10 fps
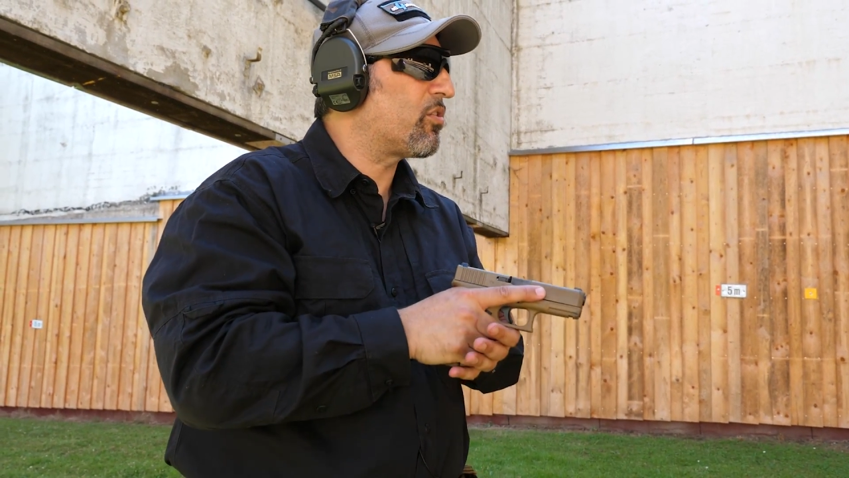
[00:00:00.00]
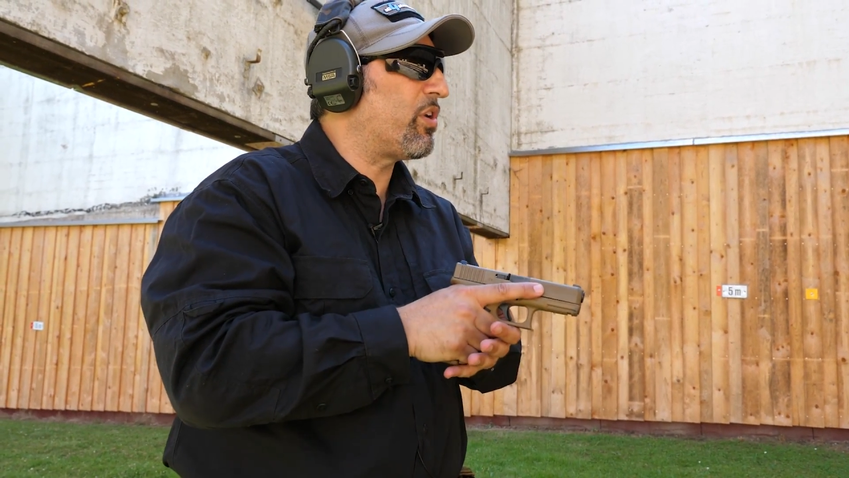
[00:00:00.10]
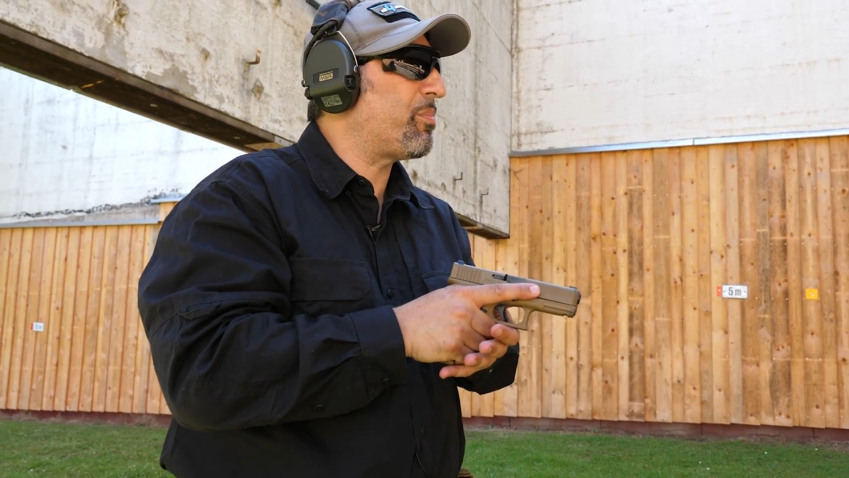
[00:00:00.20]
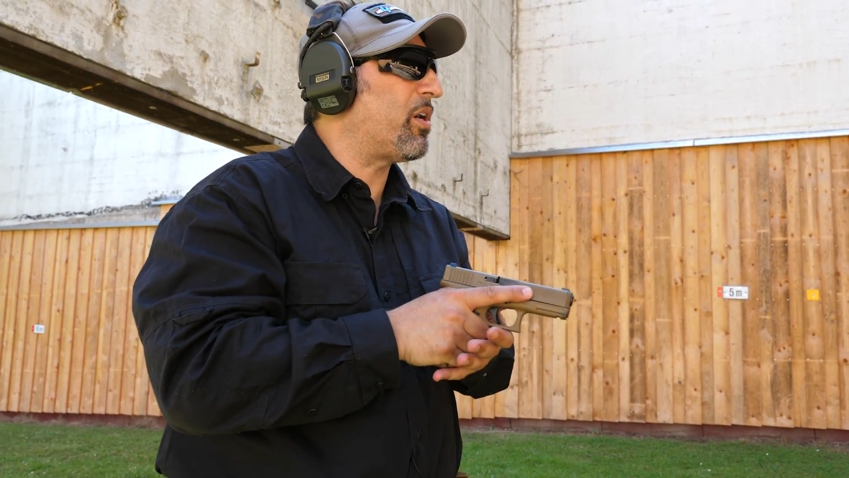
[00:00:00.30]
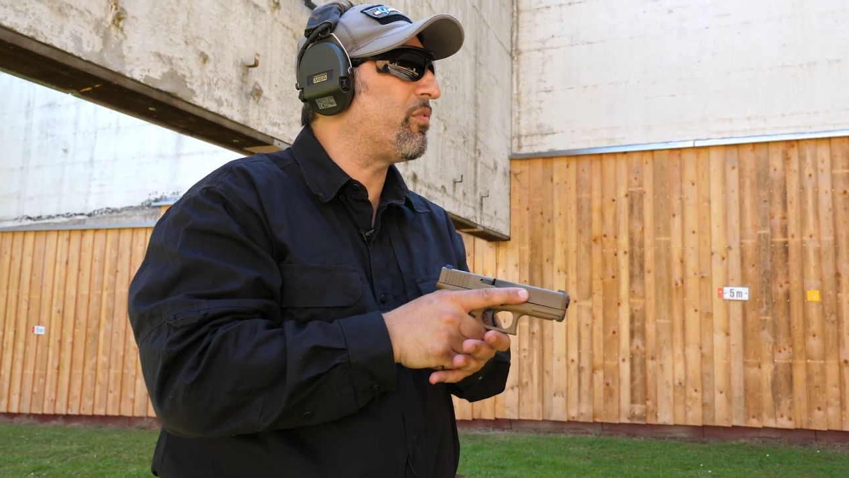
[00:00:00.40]

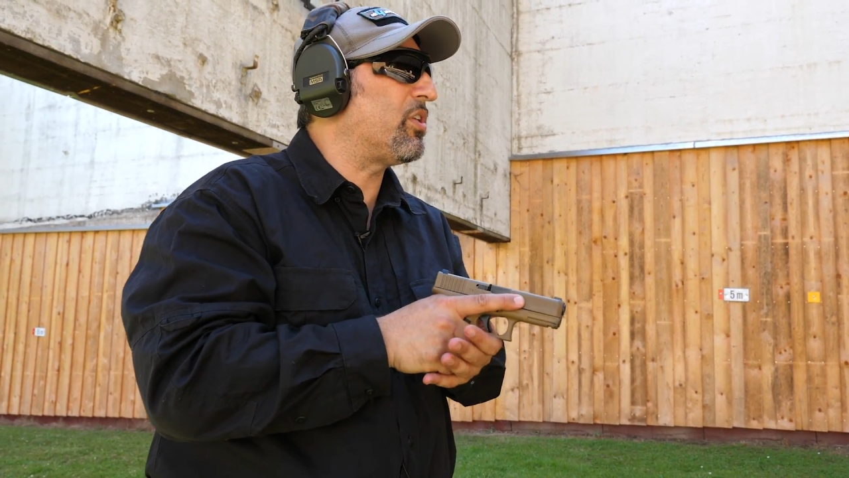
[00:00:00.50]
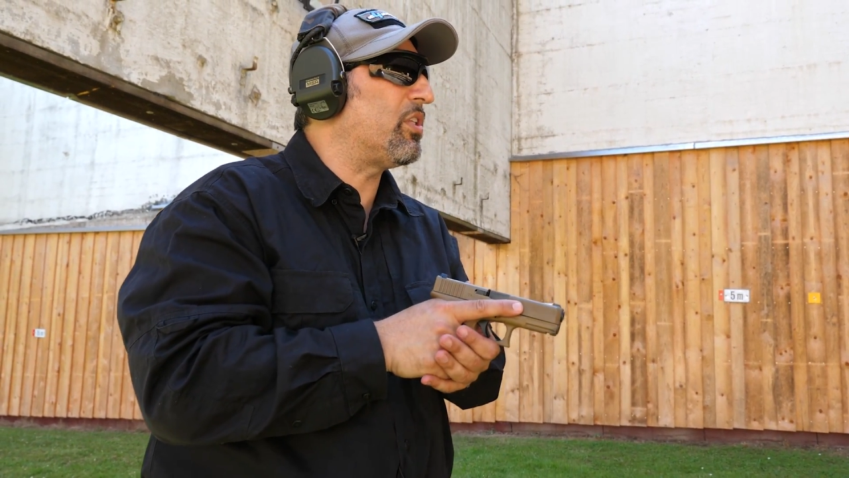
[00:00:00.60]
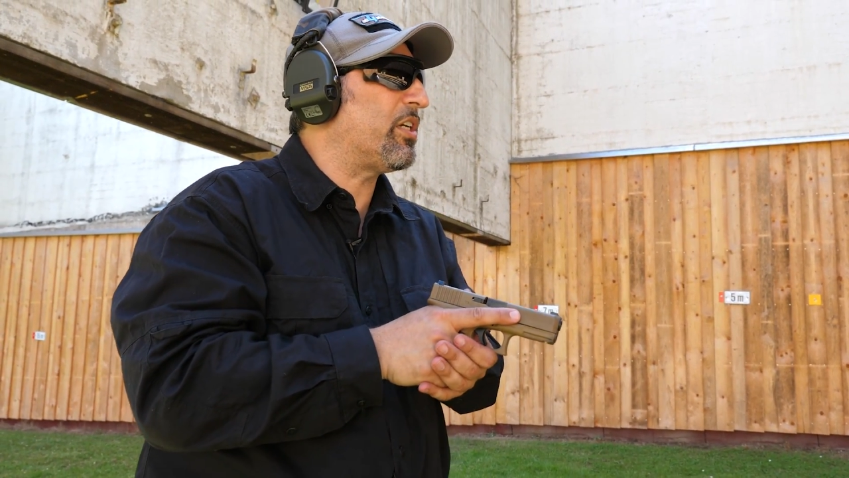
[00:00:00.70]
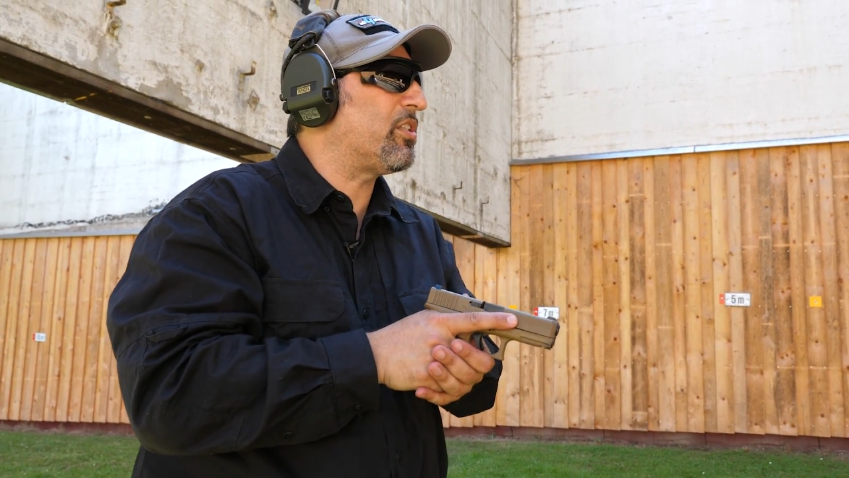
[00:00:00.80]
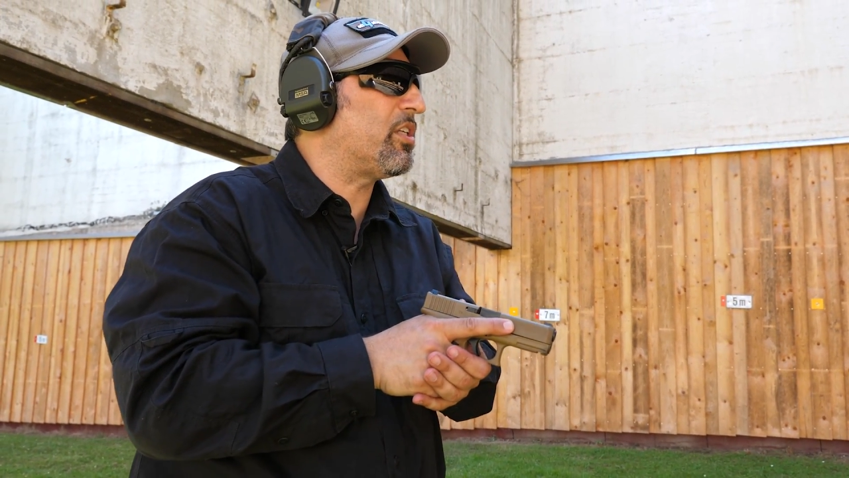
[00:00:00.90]
grip of
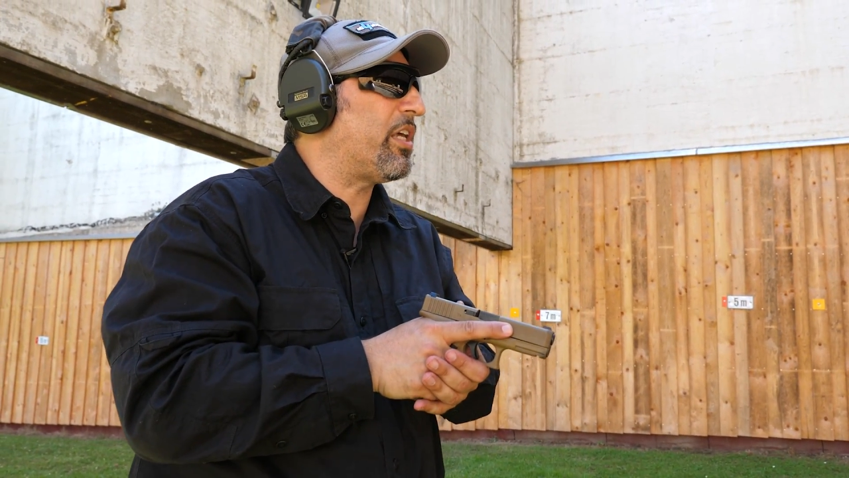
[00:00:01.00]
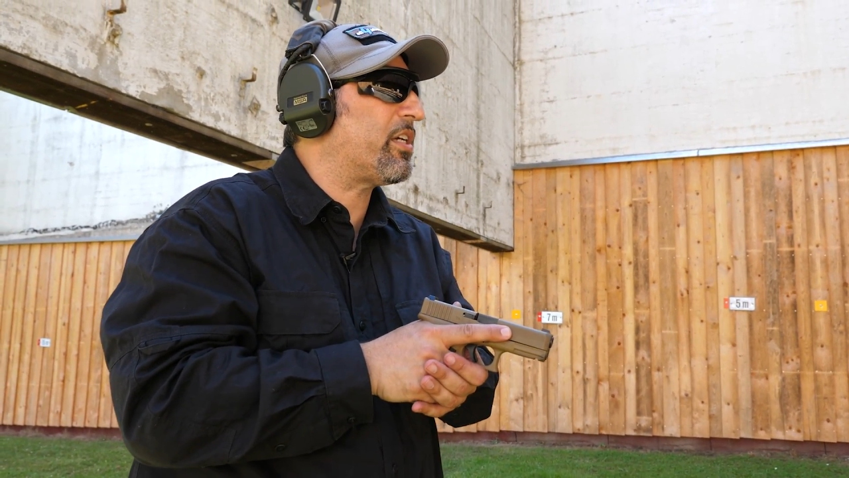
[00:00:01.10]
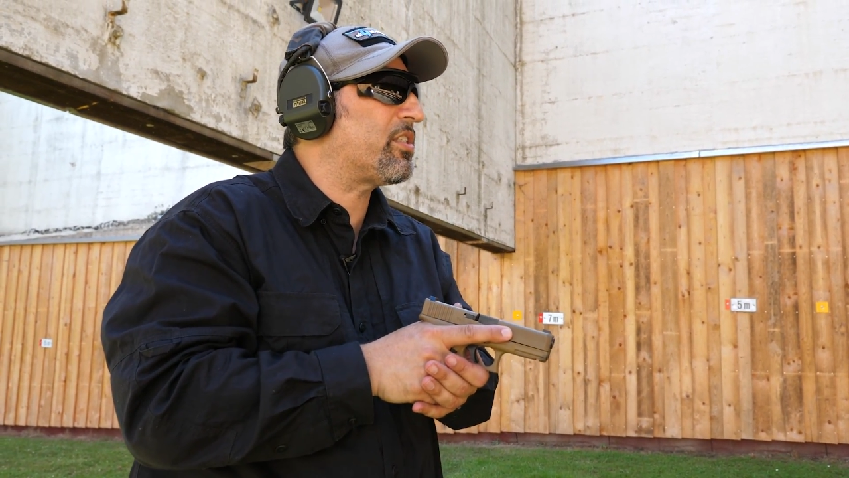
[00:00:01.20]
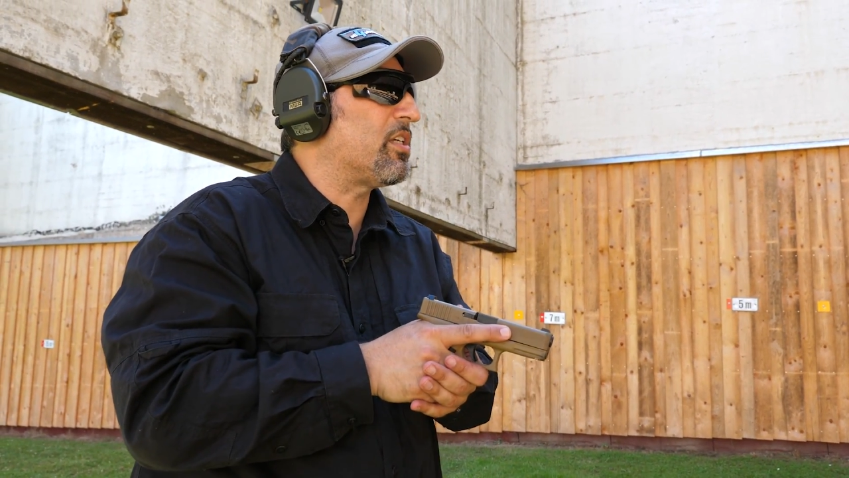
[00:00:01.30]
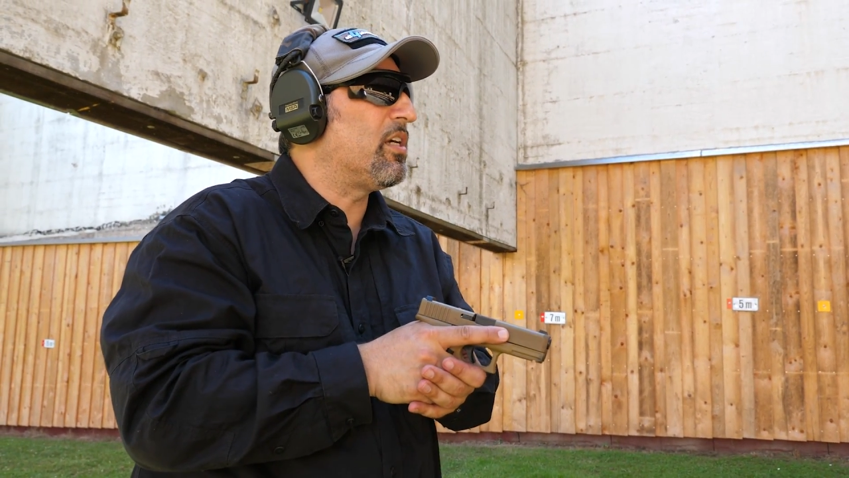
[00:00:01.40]
the nineteen
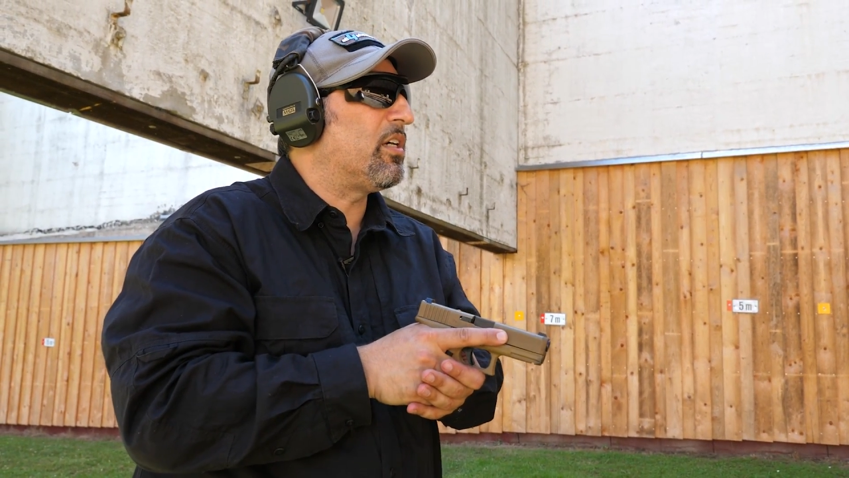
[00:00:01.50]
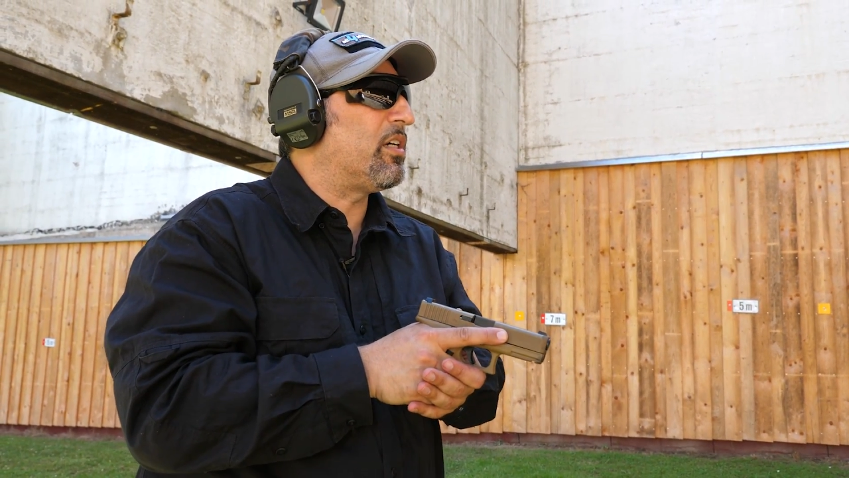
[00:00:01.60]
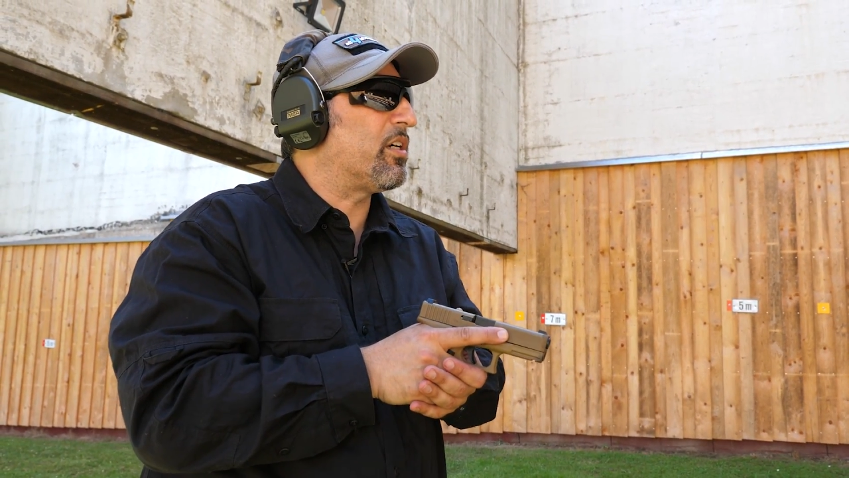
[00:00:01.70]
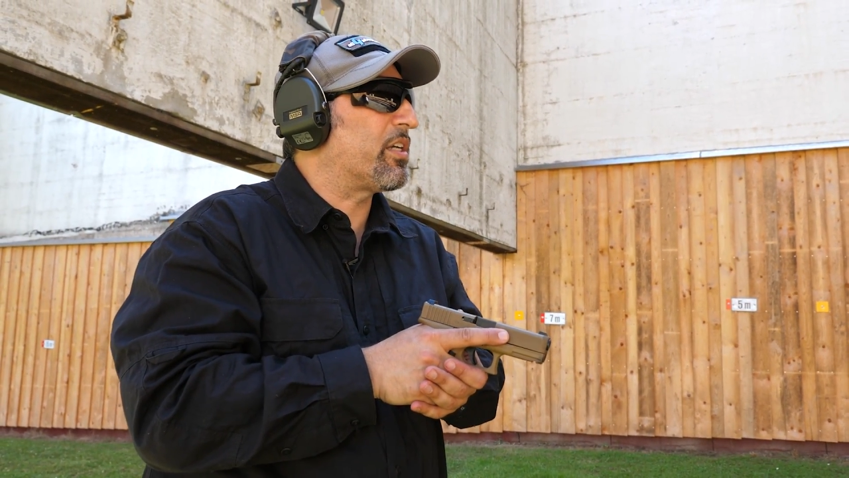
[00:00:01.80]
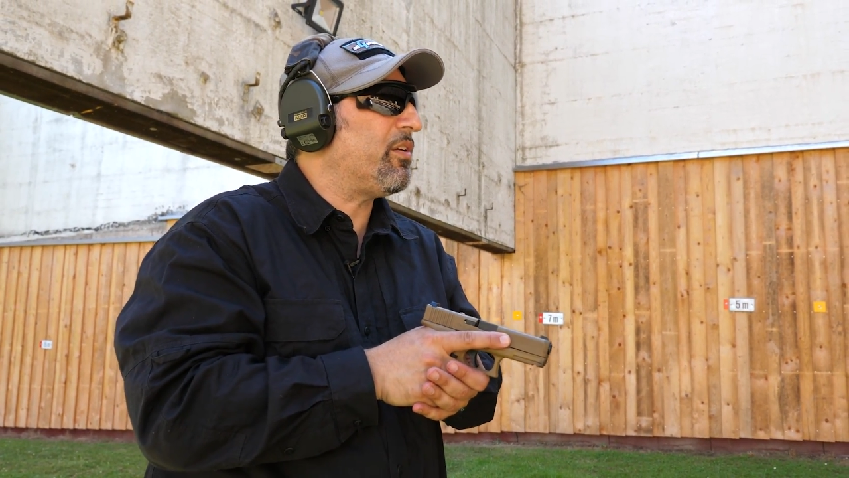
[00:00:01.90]
X
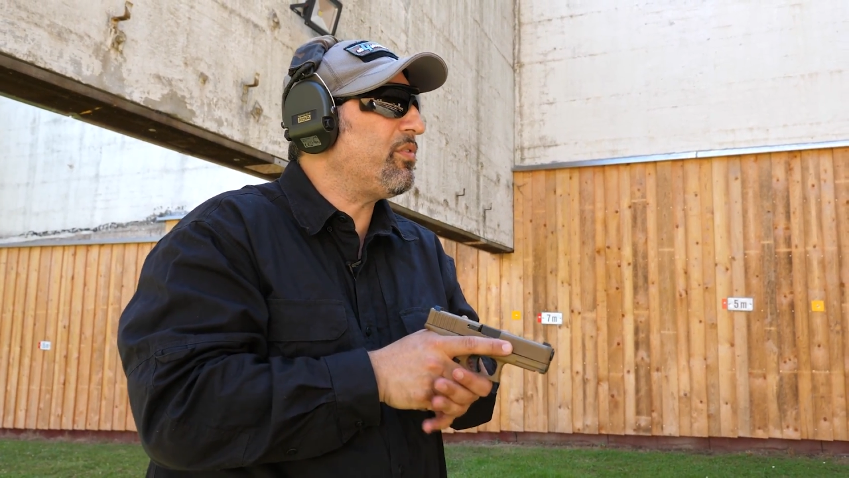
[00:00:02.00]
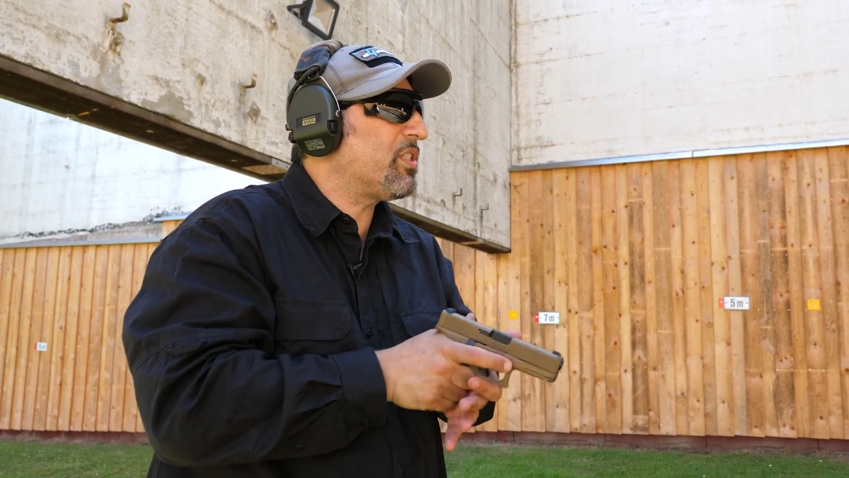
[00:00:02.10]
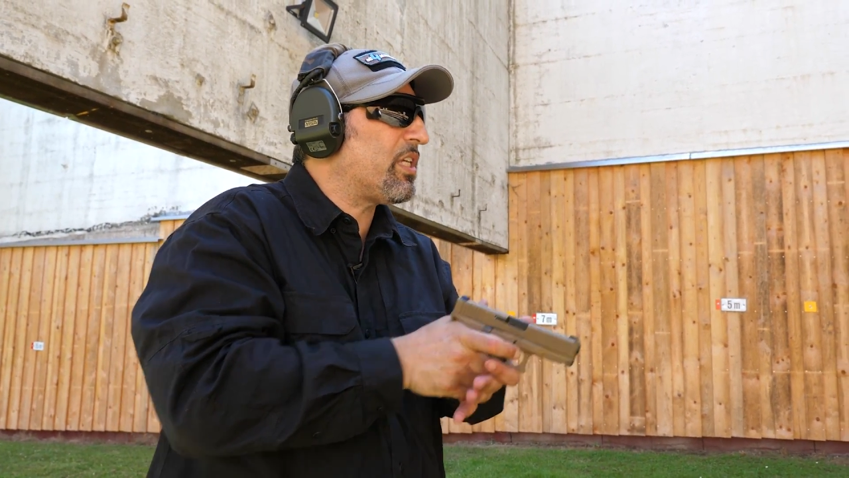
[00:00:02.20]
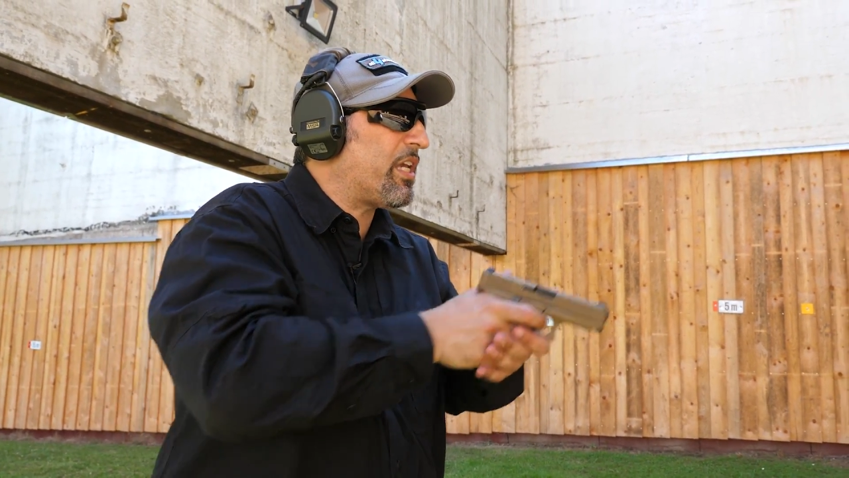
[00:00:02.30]
uh, gives.